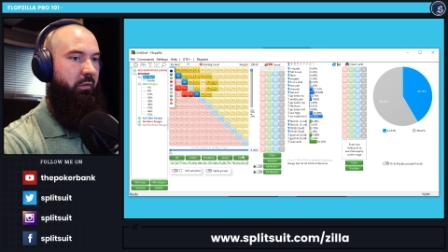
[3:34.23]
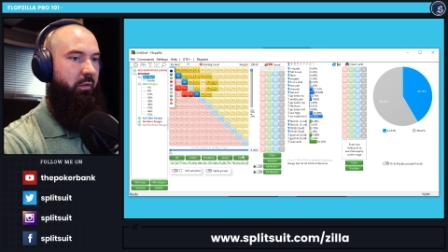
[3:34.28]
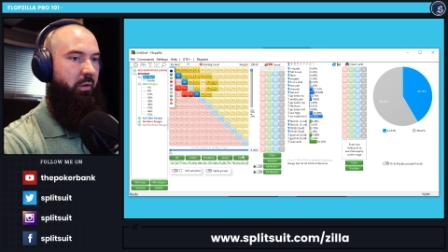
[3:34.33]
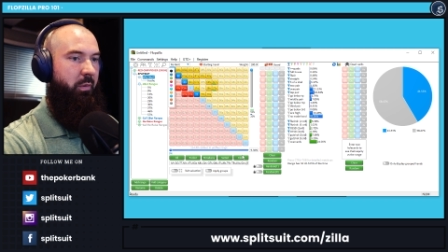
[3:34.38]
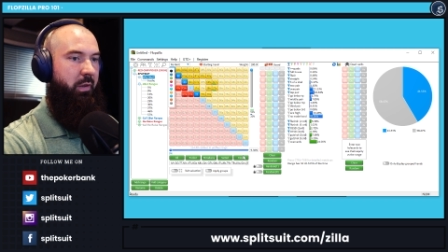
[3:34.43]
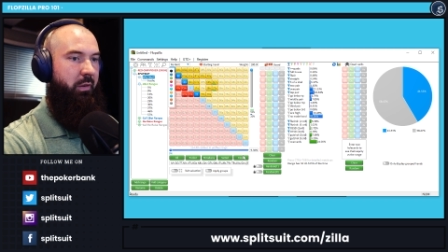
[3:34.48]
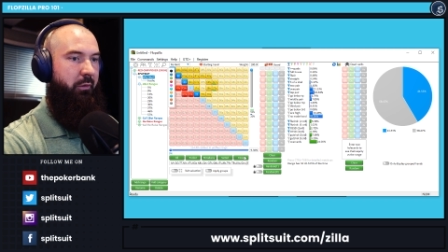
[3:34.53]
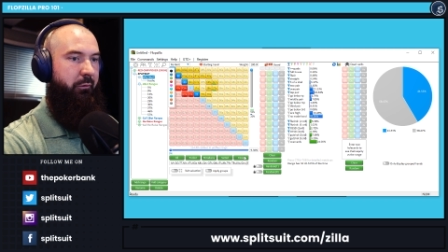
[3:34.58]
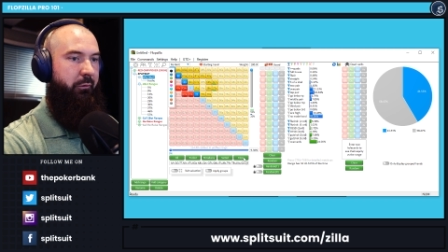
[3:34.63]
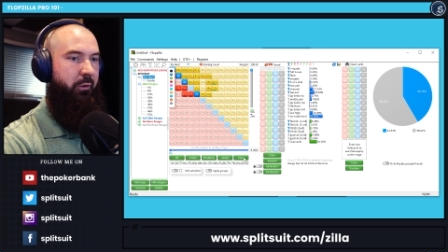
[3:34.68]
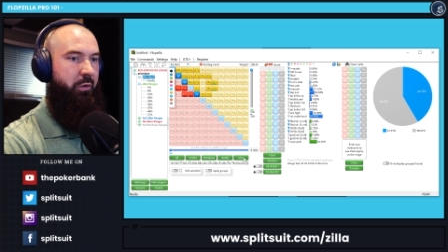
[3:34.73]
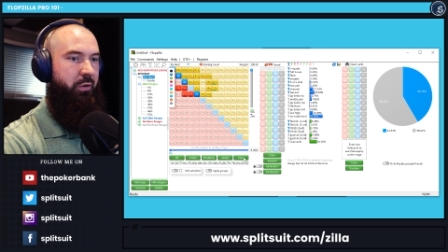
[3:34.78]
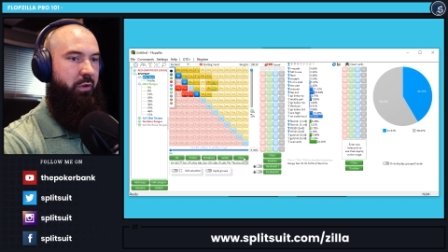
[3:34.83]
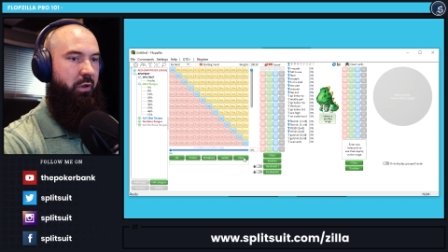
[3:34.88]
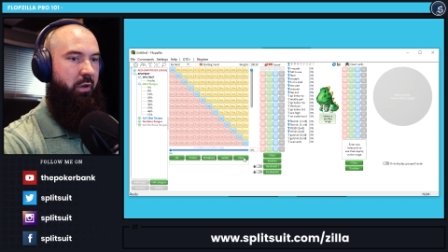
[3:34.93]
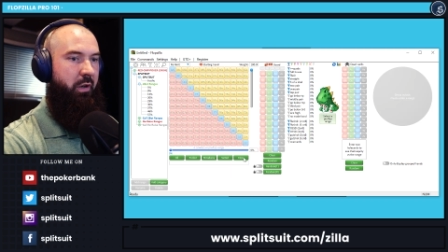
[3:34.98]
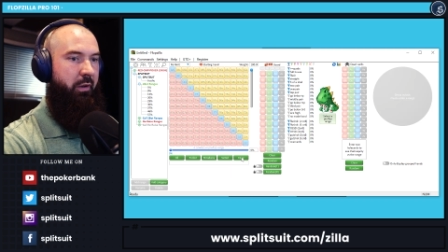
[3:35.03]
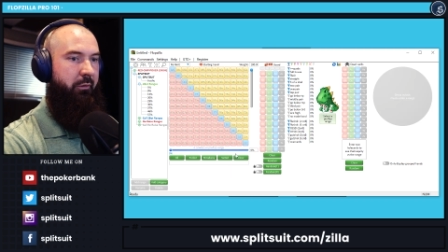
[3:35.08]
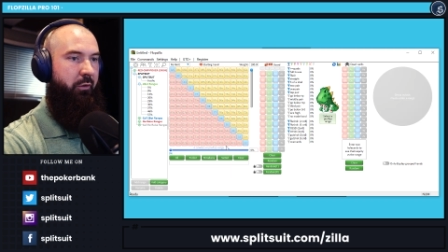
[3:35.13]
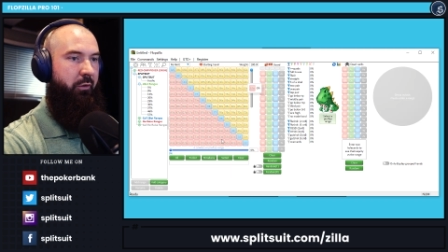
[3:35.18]
So in the
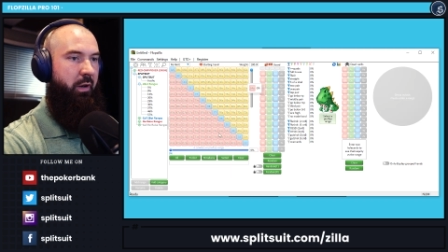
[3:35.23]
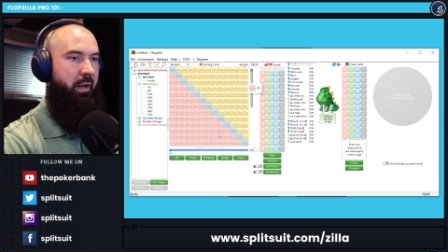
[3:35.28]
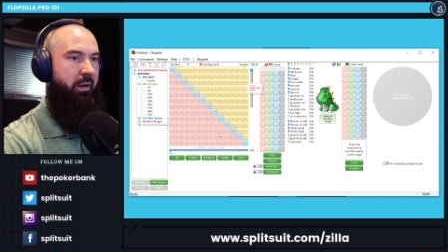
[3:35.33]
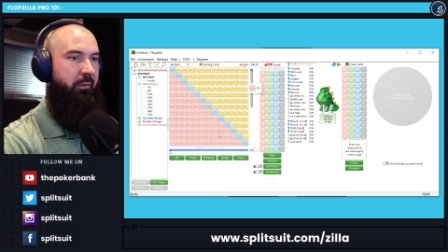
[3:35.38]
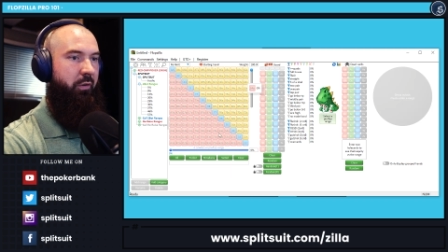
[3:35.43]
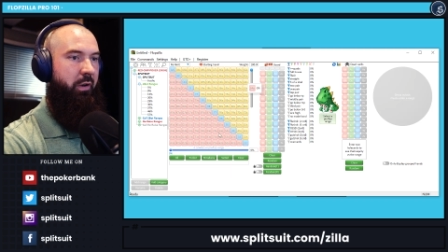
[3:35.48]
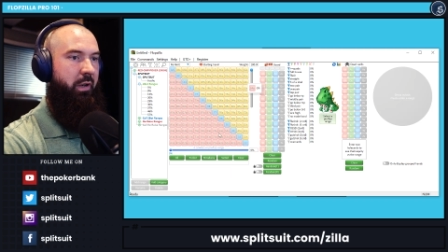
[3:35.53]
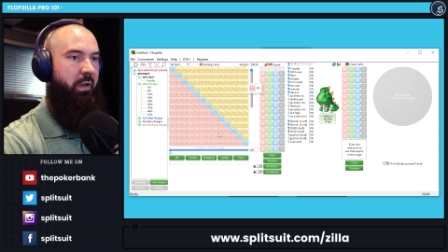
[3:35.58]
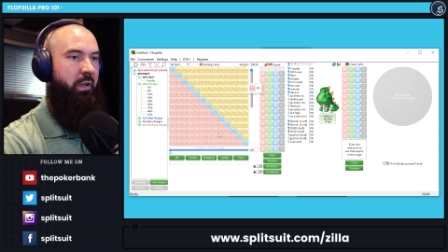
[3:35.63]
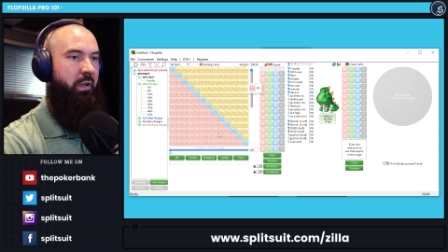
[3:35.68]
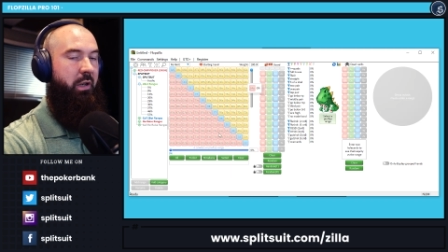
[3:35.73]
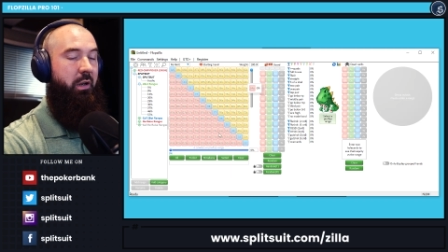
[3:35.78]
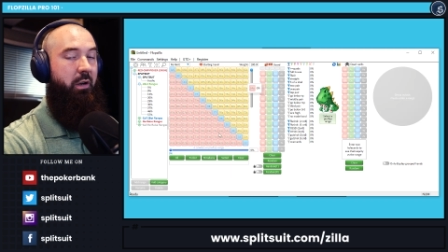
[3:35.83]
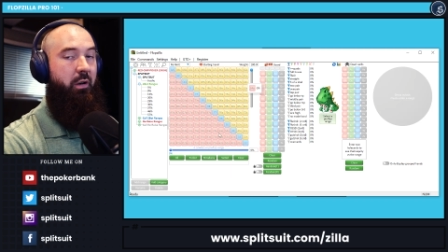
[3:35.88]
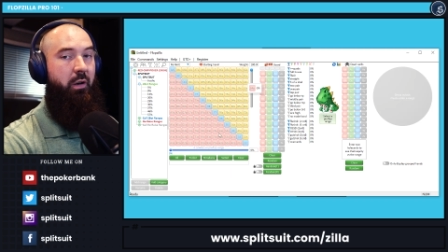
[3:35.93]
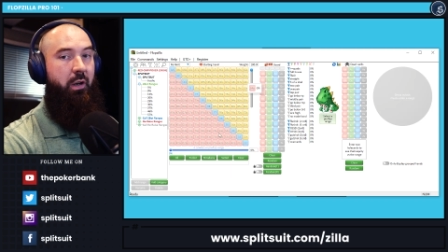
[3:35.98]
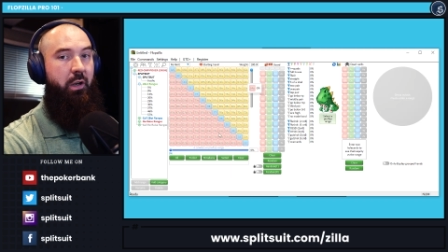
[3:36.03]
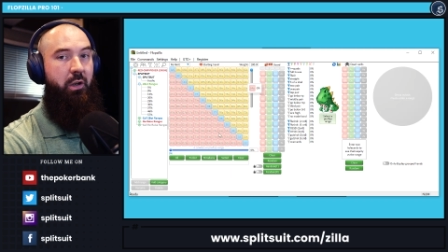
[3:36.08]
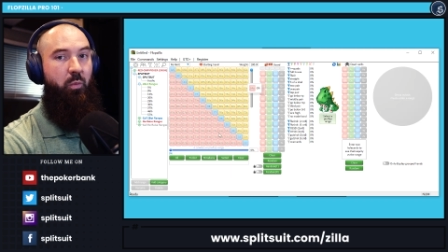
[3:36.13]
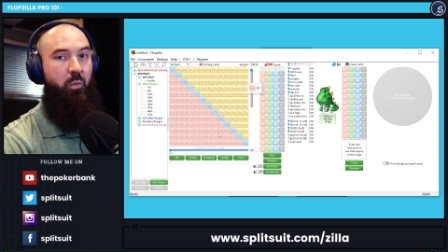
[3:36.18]
future, if you're ever in
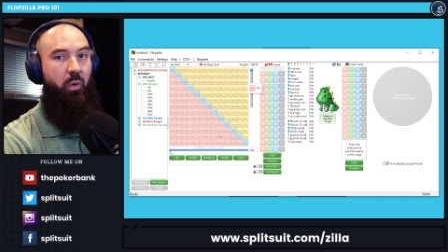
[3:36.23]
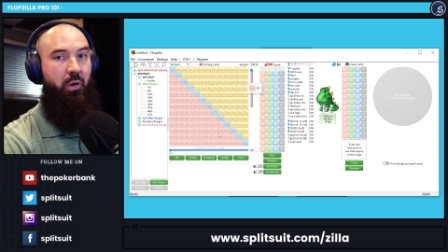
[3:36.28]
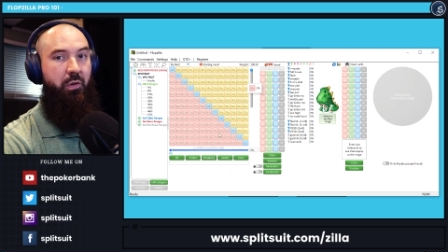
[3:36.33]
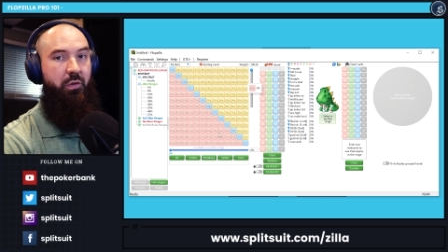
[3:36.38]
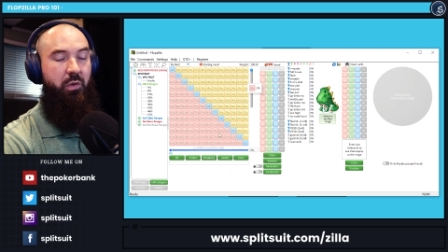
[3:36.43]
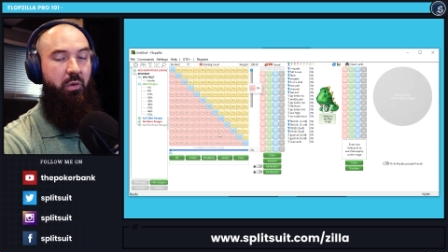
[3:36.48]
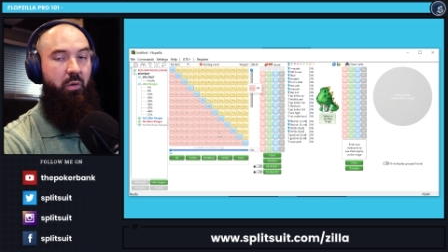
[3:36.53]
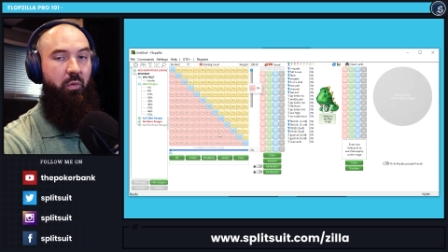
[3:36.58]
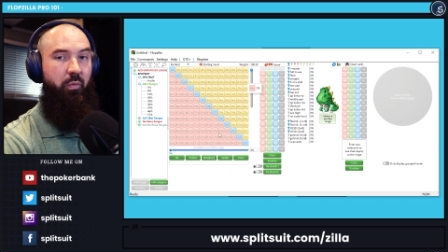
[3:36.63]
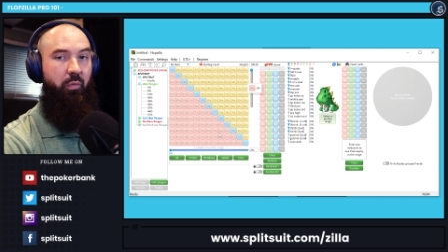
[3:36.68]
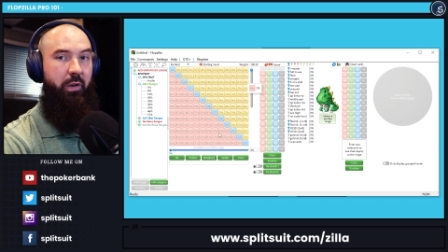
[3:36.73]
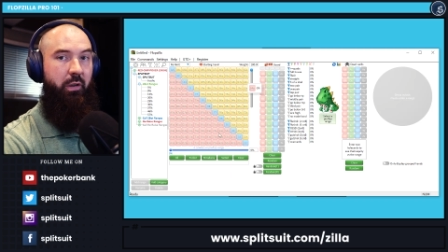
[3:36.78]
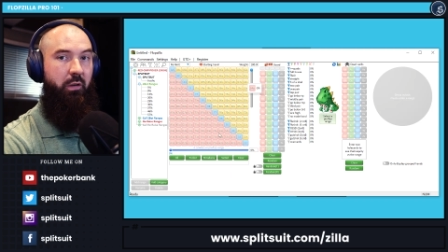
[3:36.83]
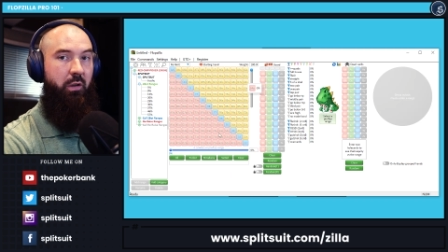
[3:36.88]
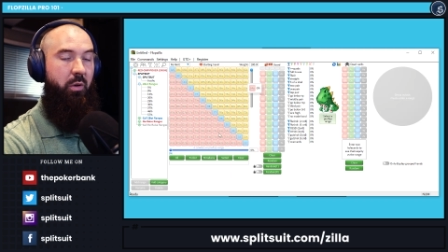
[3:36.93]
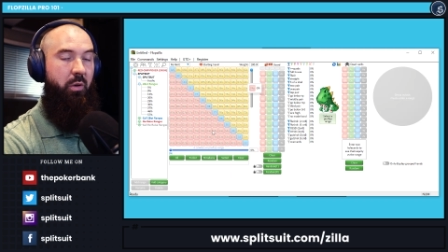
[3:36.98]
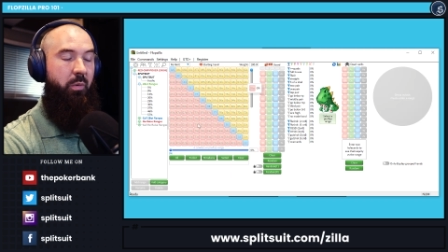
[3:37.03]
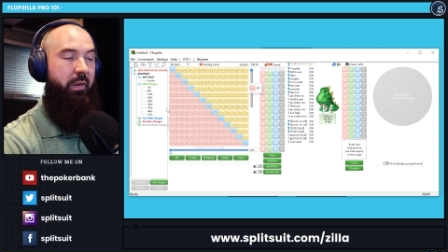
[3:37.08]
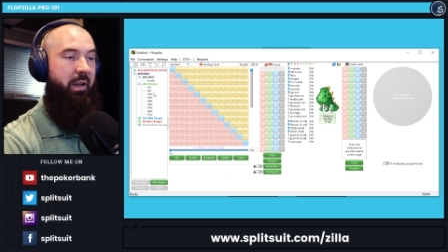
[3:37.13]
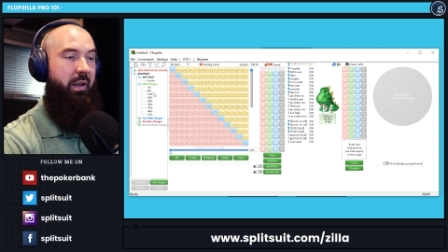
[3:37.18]
here and you want to
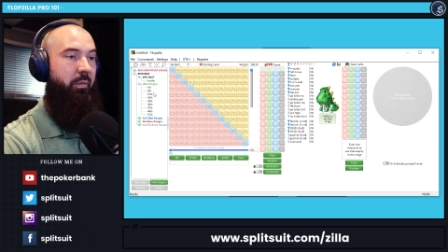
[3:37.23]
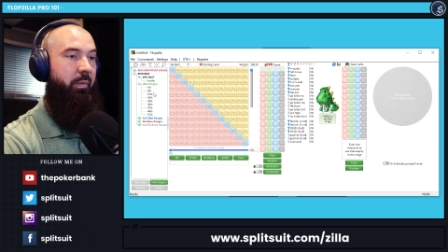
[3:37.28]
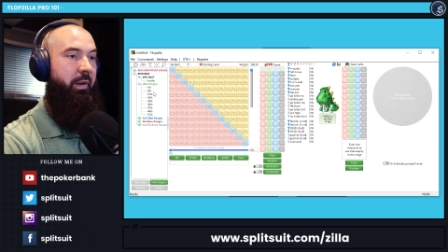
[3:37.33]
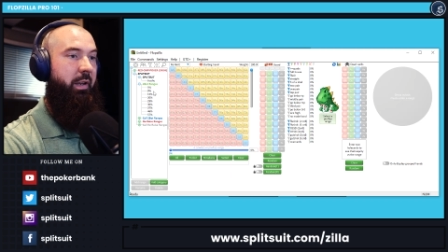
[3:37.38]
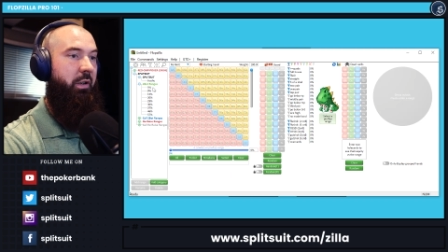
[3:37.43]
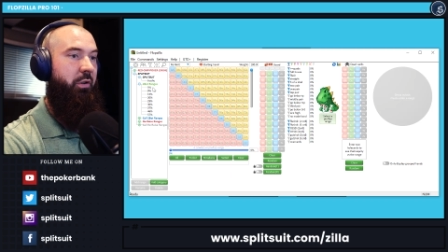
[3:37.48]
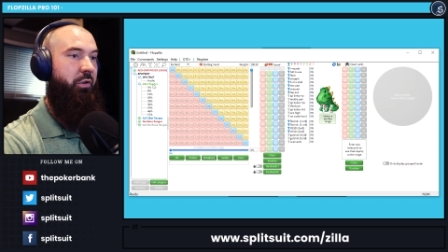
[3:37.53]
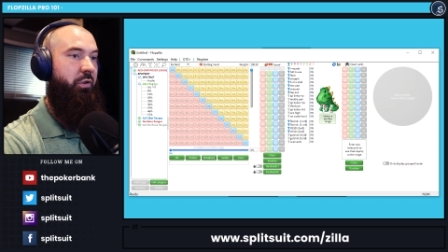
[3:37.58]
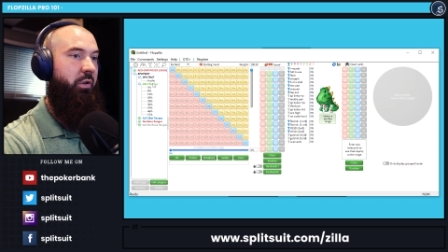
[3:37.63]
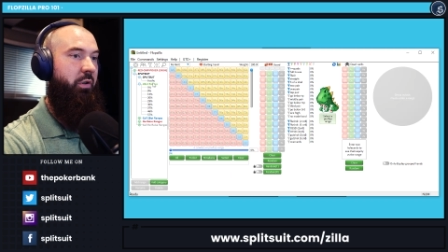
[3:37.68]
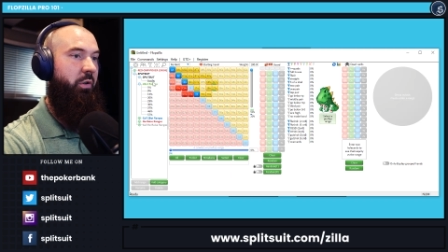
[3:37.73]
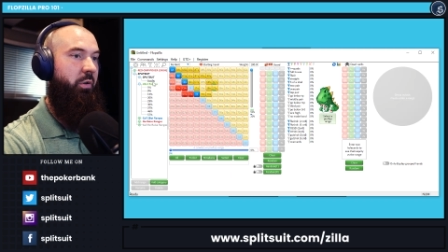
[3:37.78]
reload that range,